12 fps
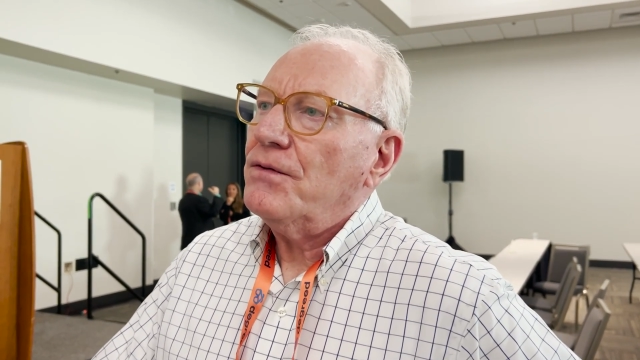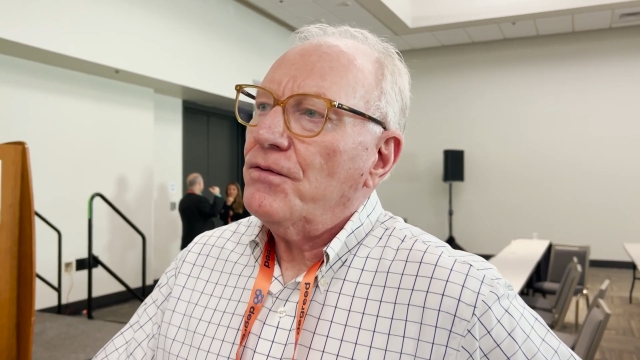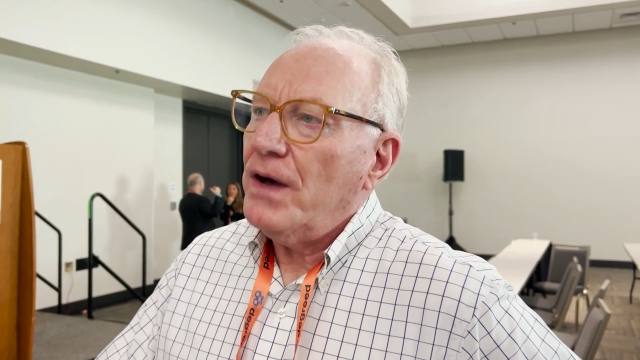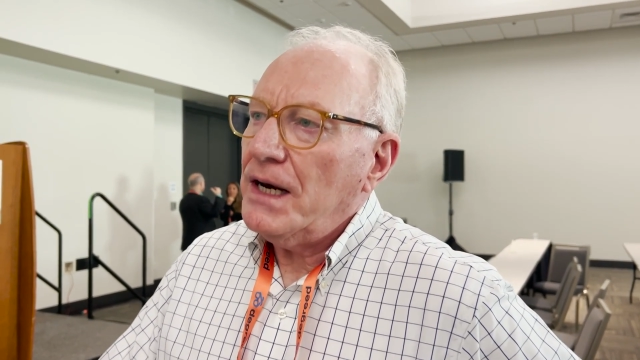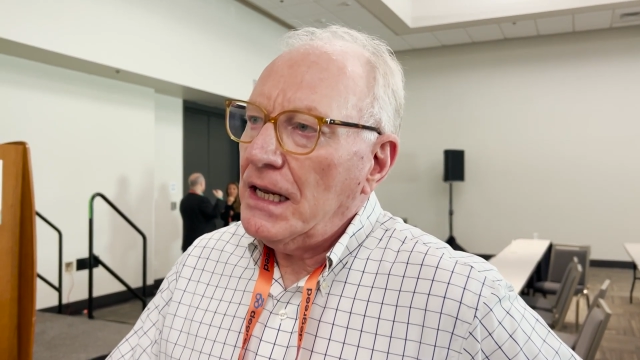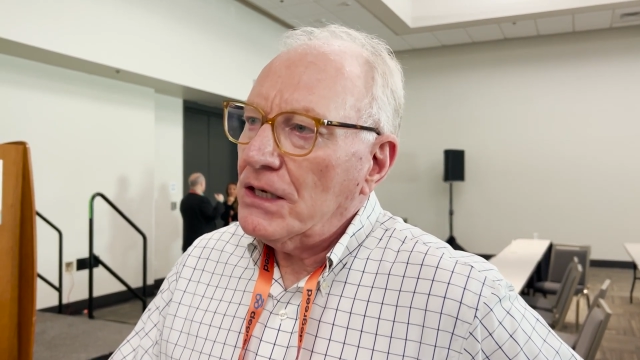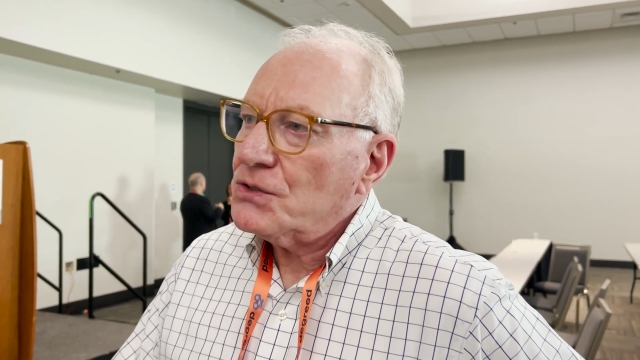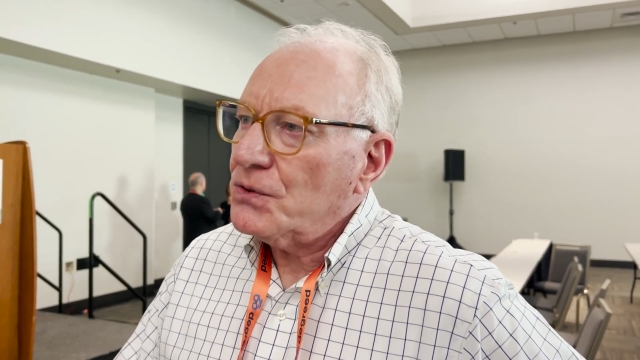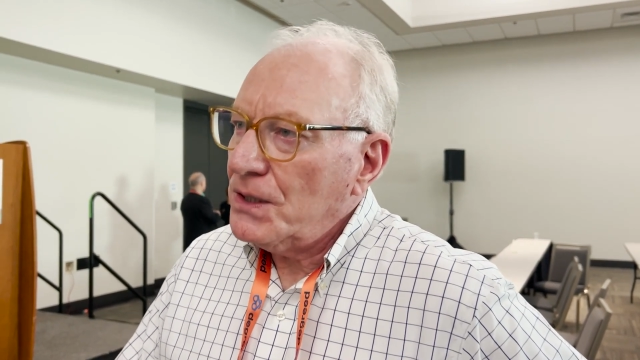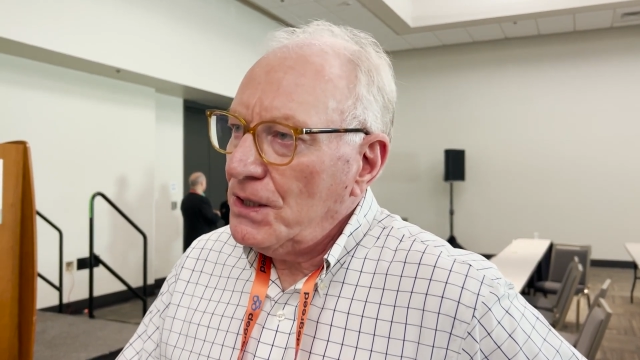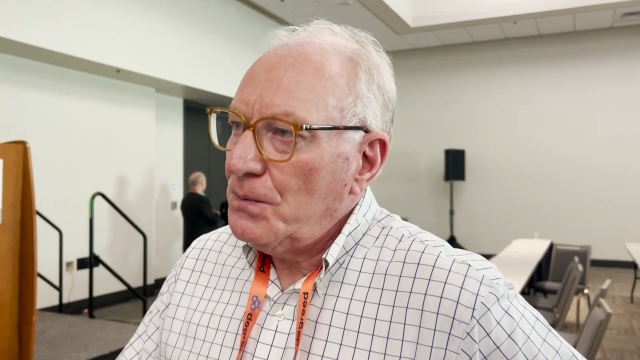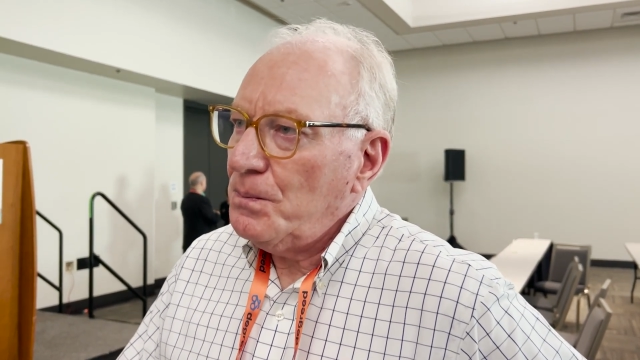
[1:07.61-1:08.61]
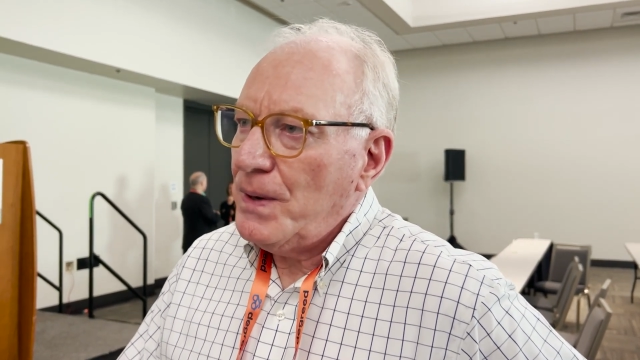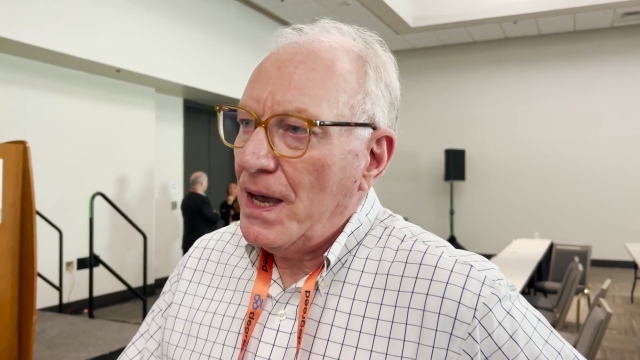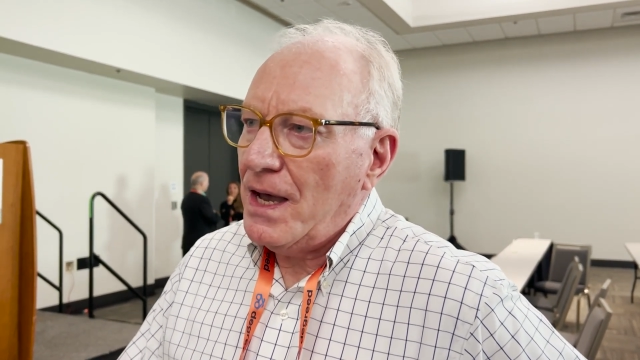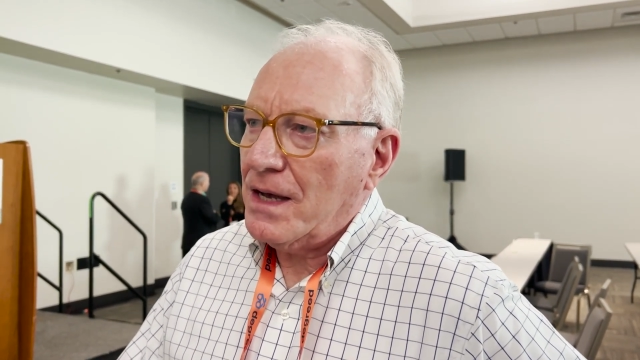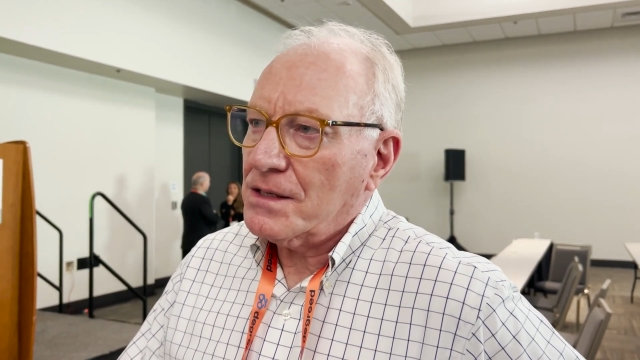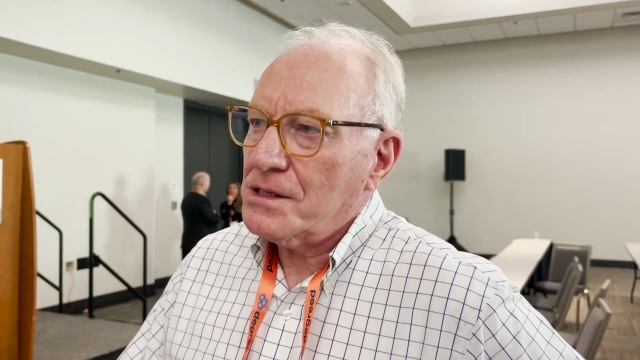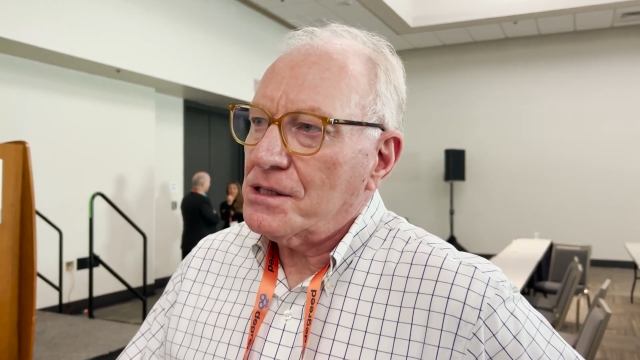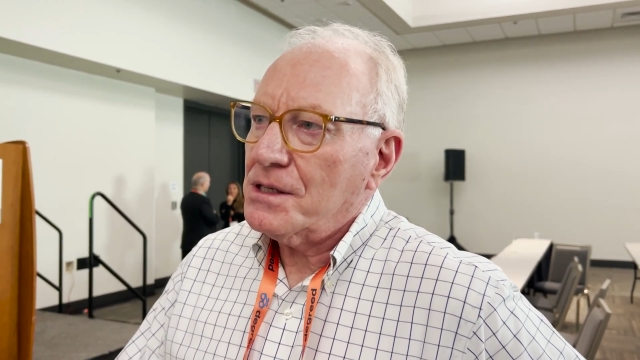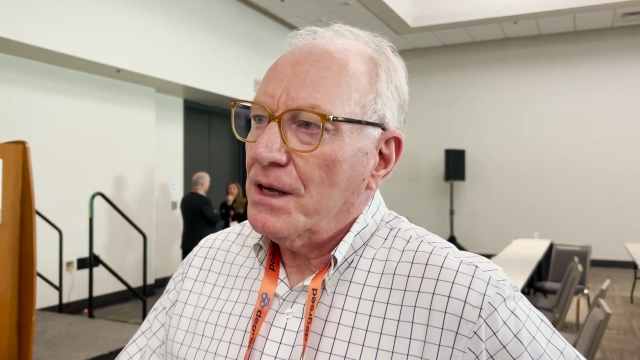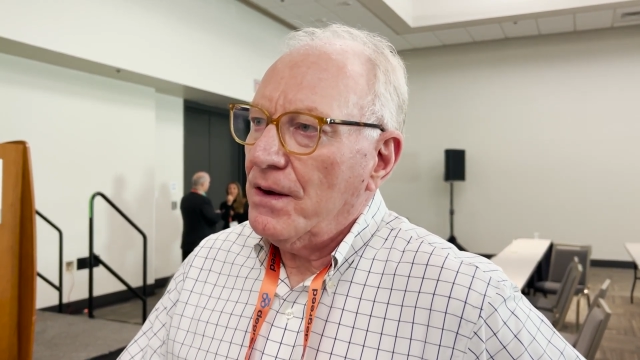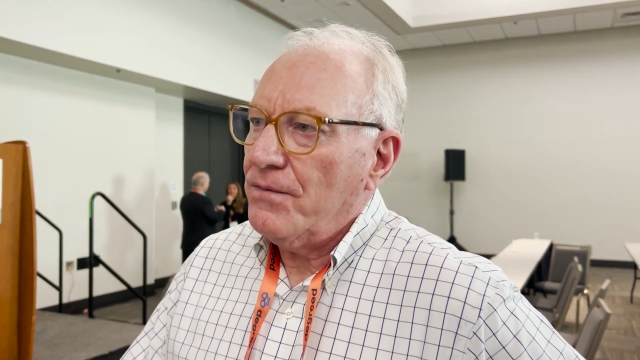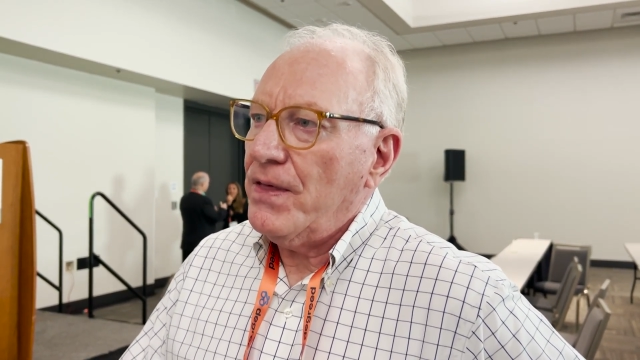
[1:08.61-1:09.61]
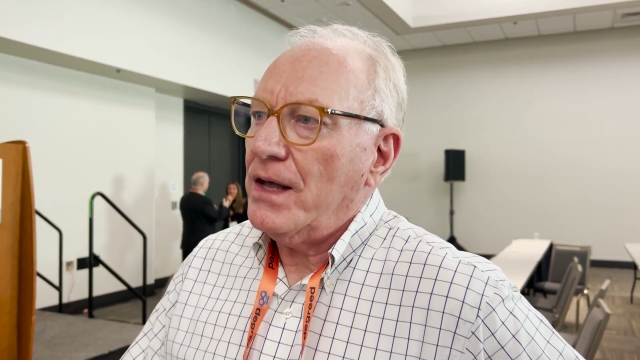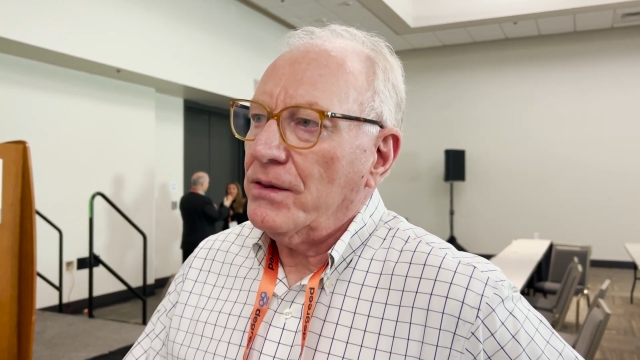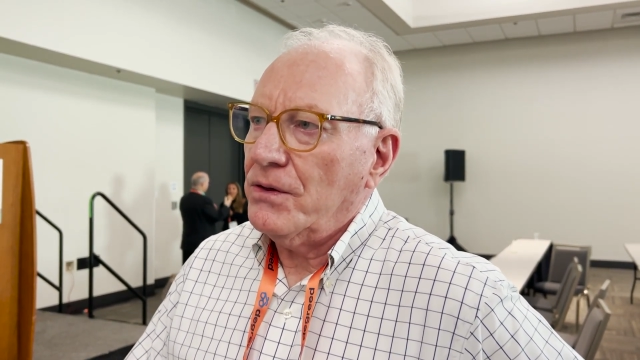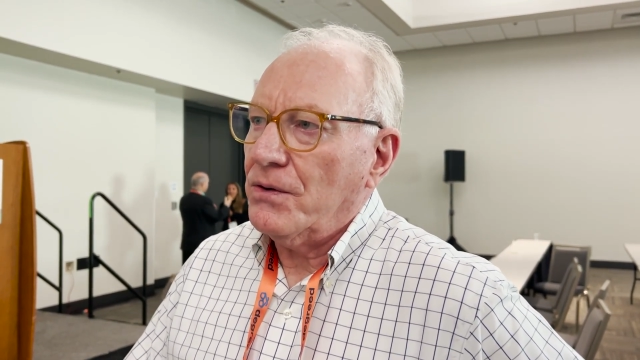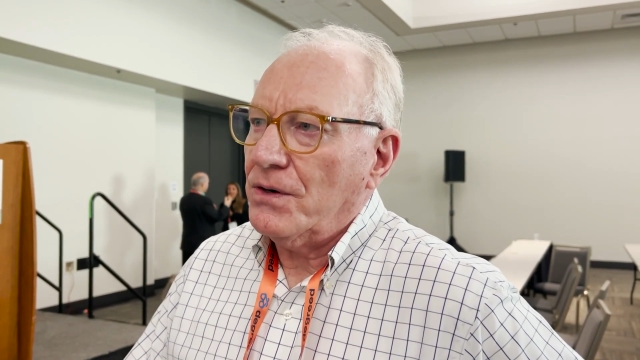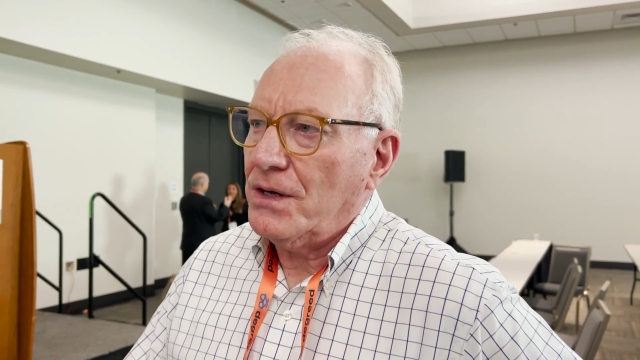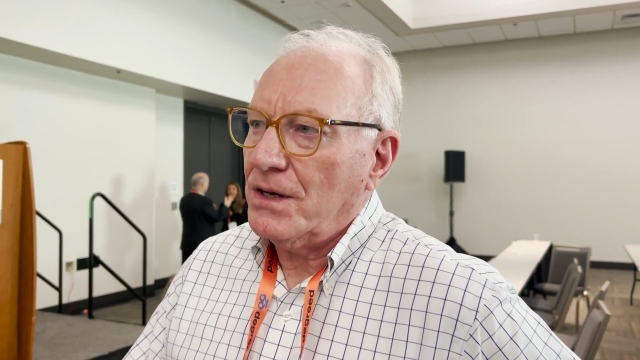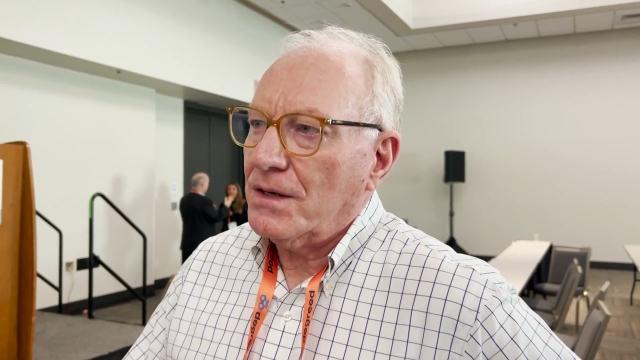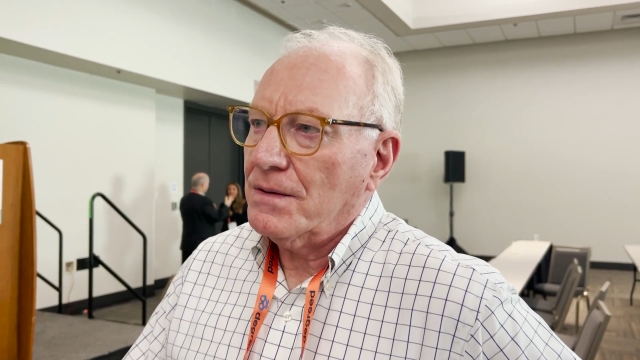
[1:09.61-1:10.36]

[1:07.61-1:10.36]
financial impacts of that learning